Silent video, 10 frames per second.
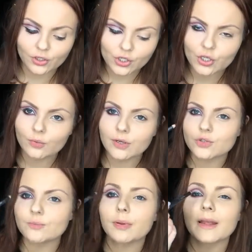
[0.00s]
You will
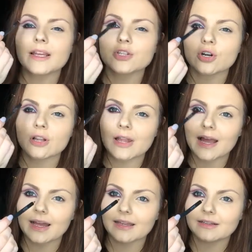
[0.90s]
place your
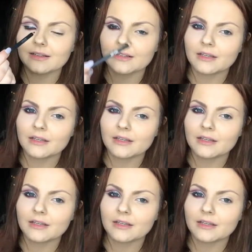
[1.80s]
line